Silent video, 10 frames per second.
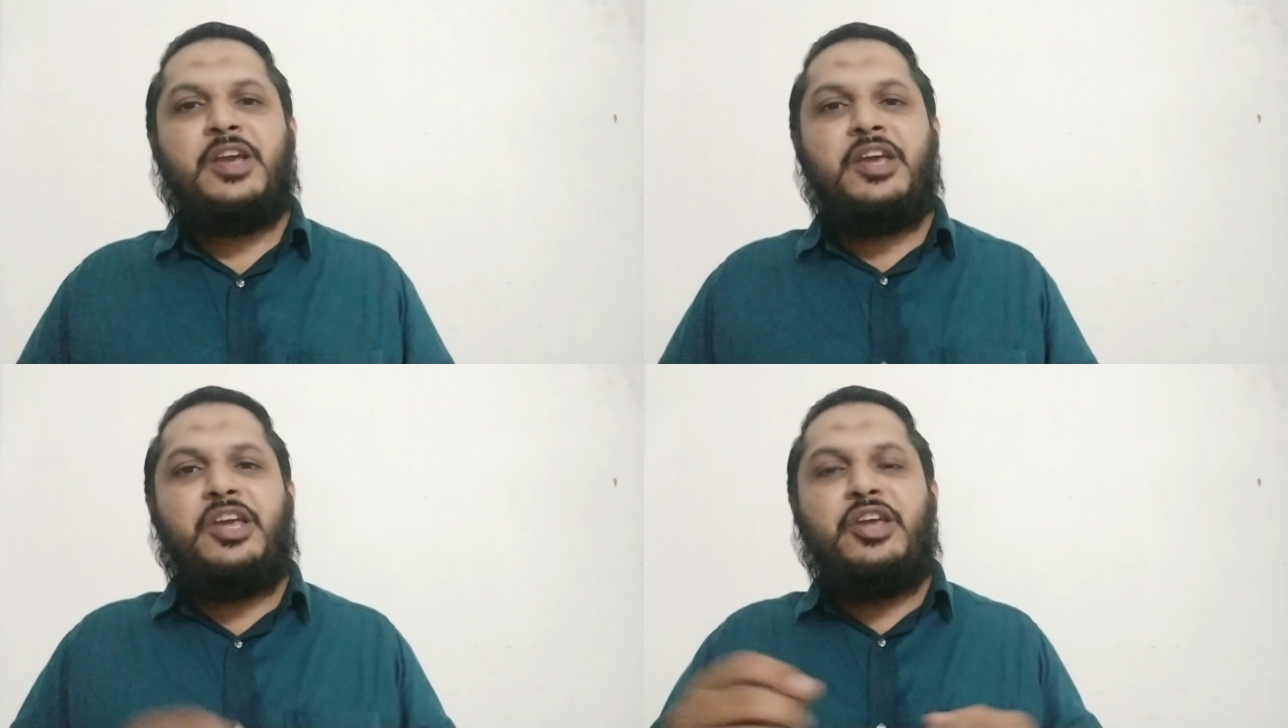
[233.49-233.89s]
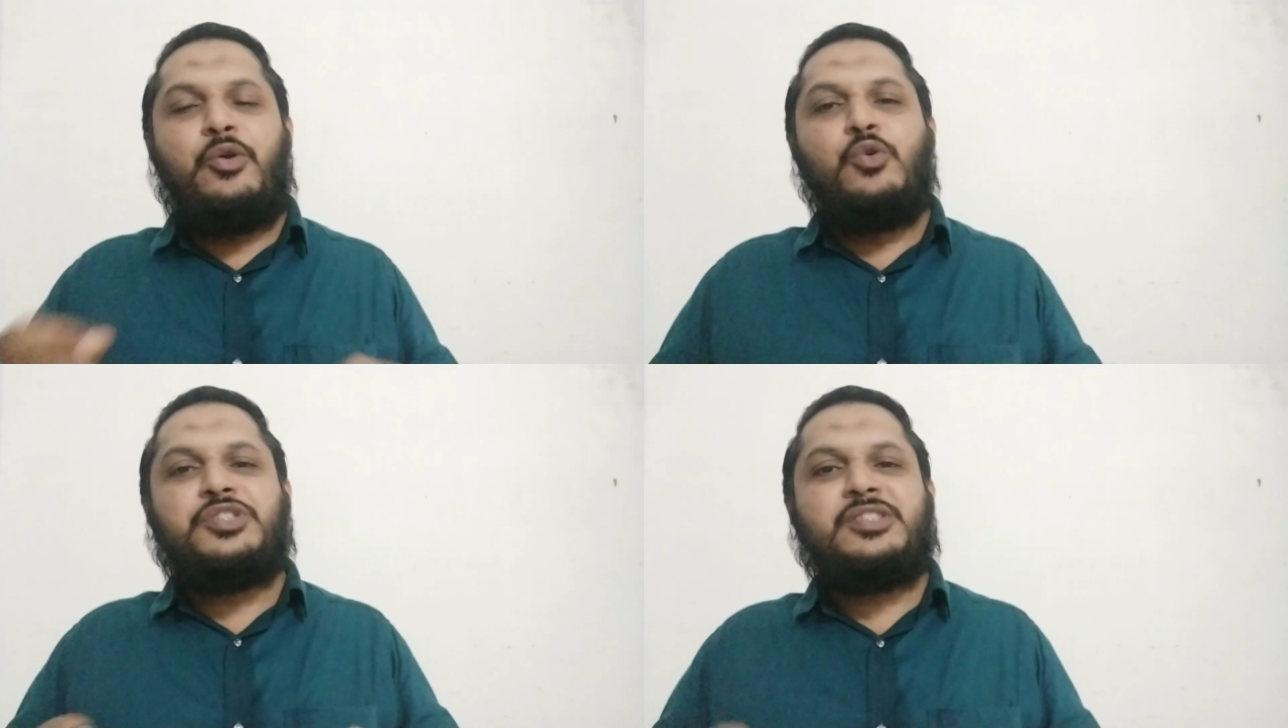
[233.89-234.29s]
He
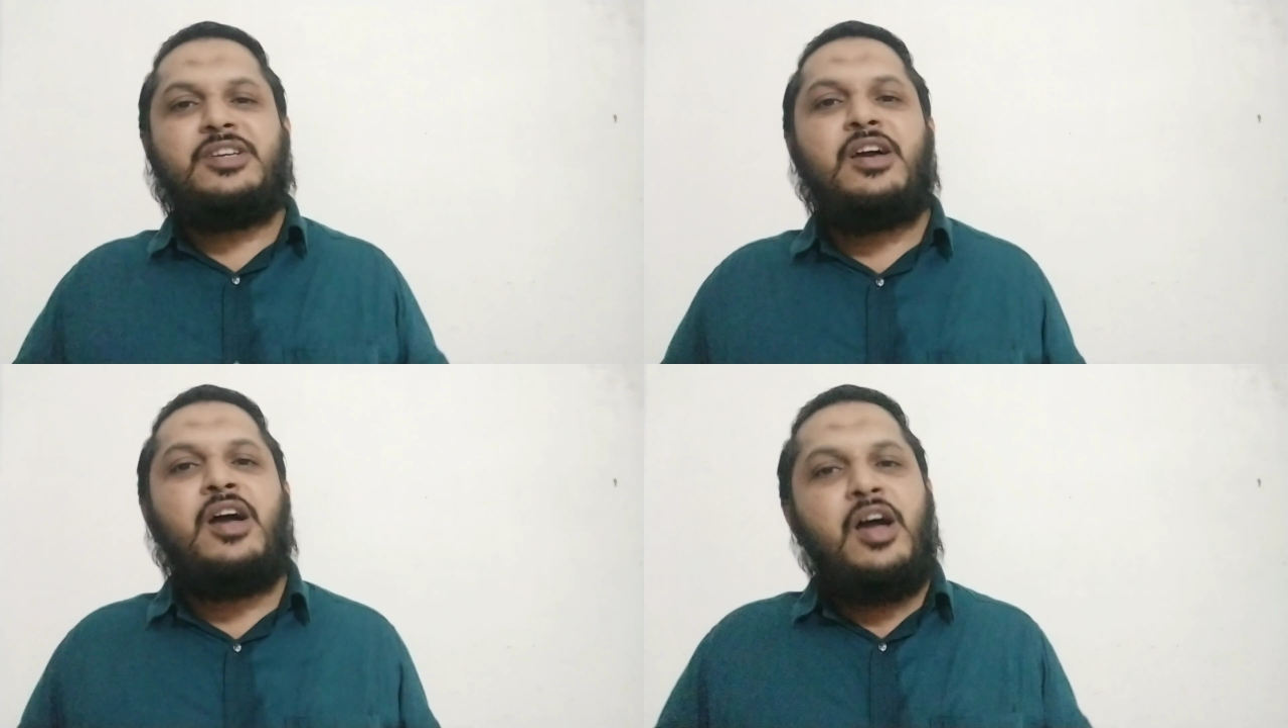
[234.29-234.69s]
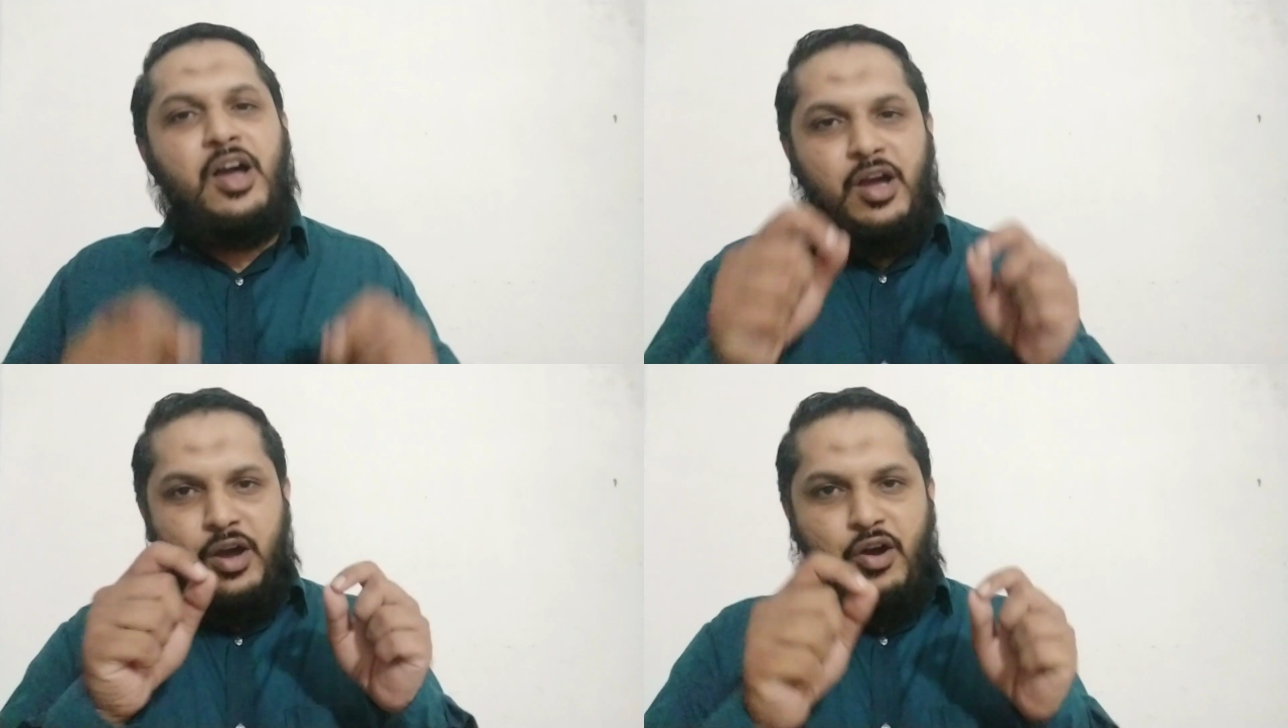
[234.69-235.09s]
used
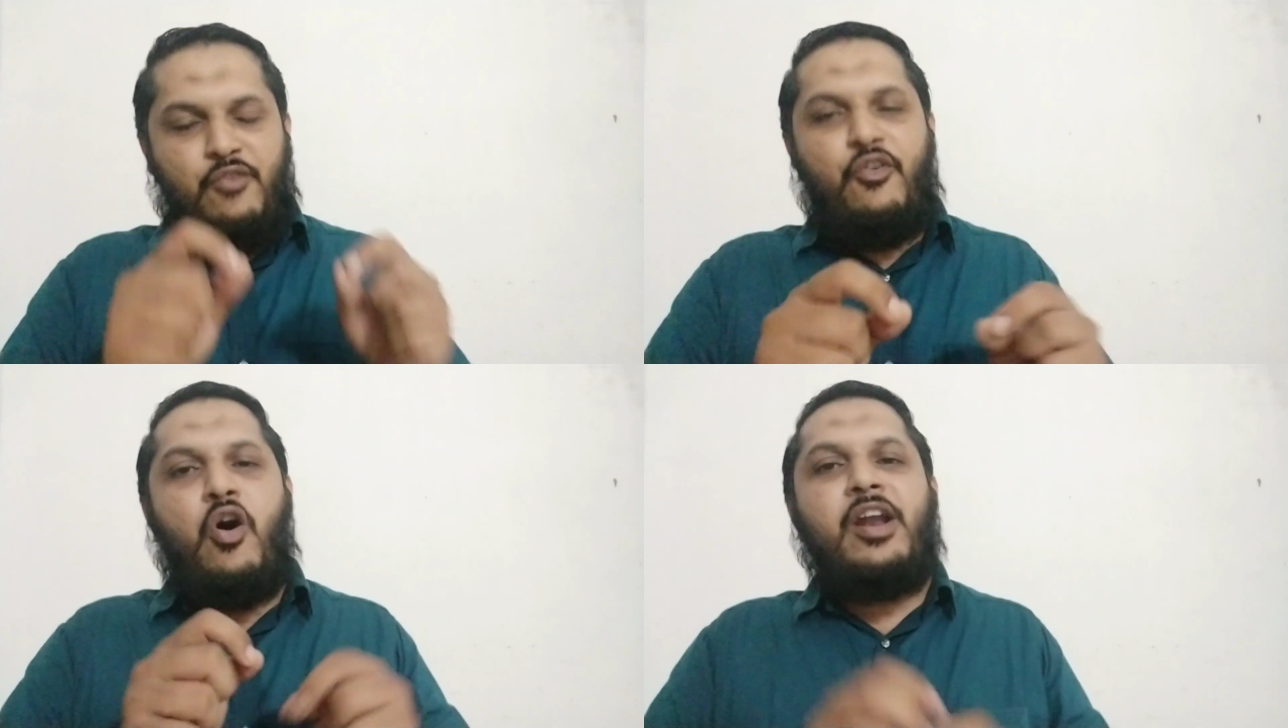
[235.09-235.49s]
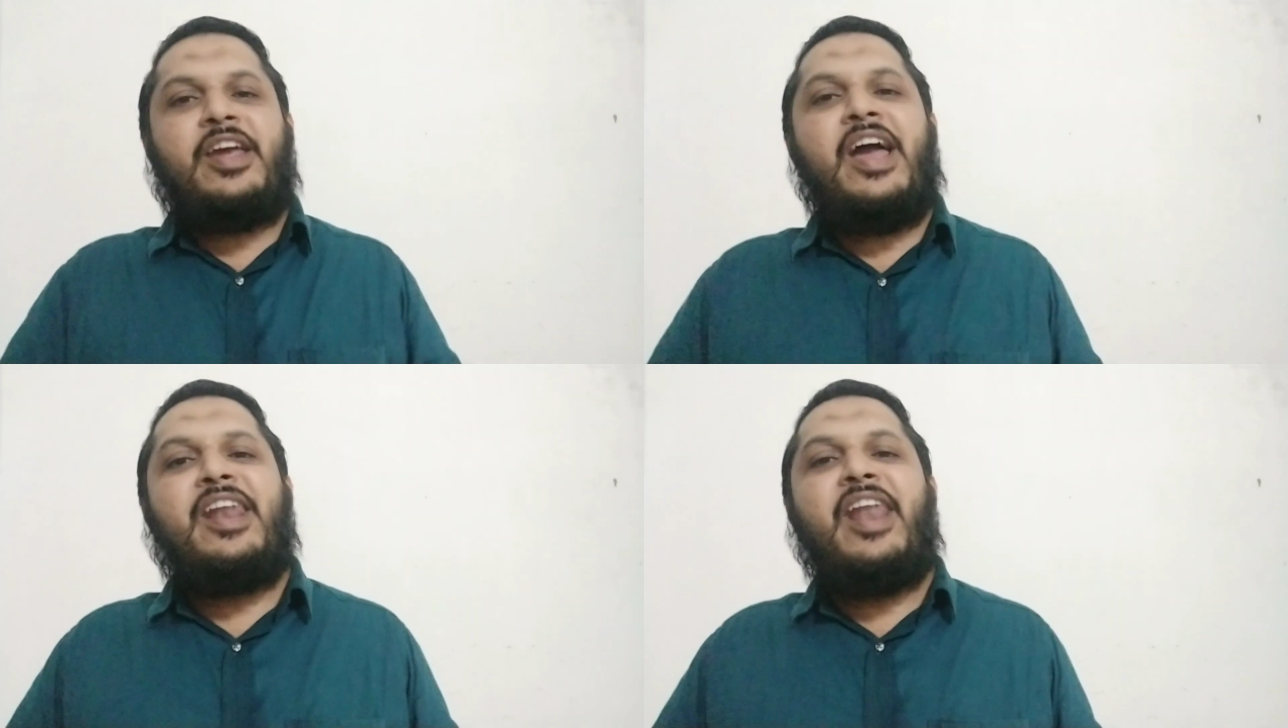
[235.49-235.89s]

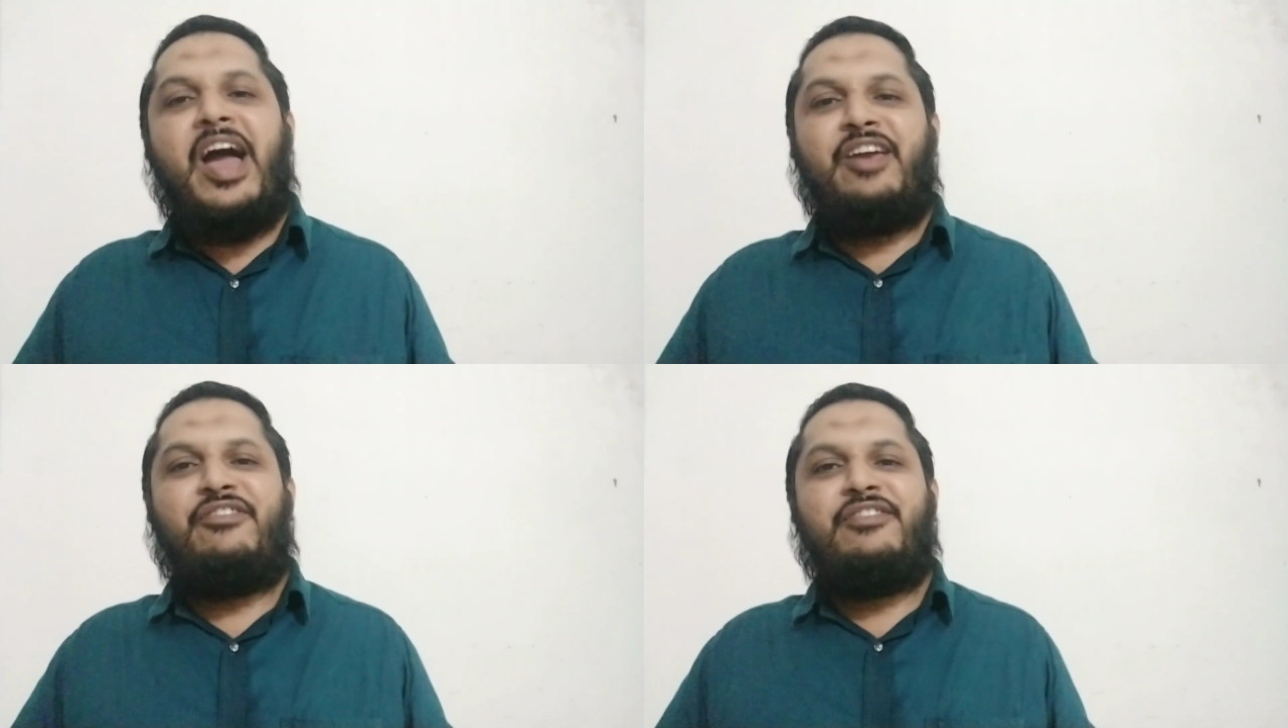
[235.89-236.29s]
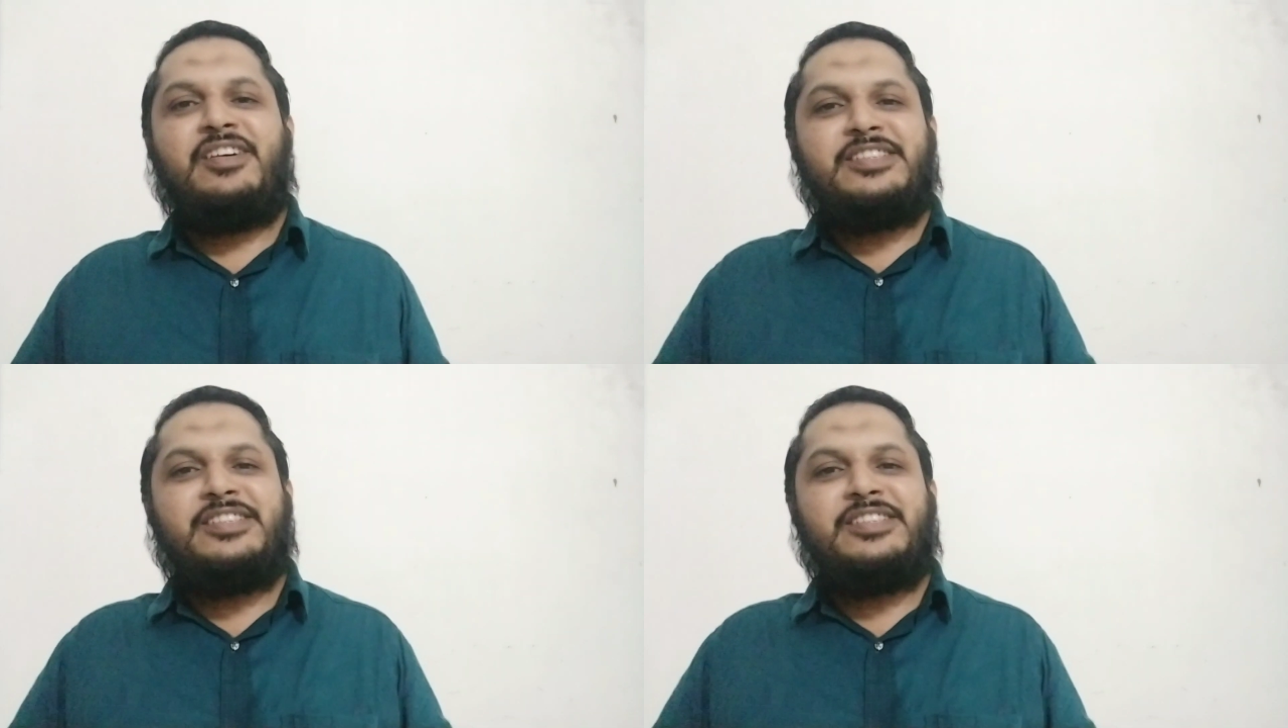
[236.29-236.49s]
fork and knife,